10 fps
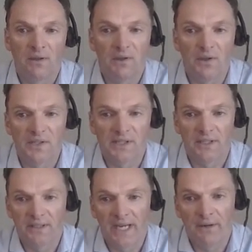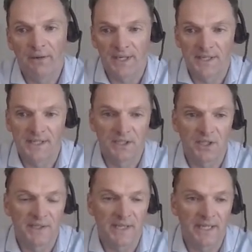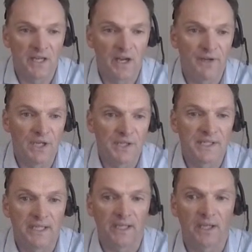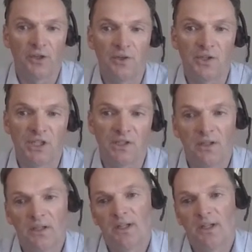looked at areas such as, say, diversity and inclusion,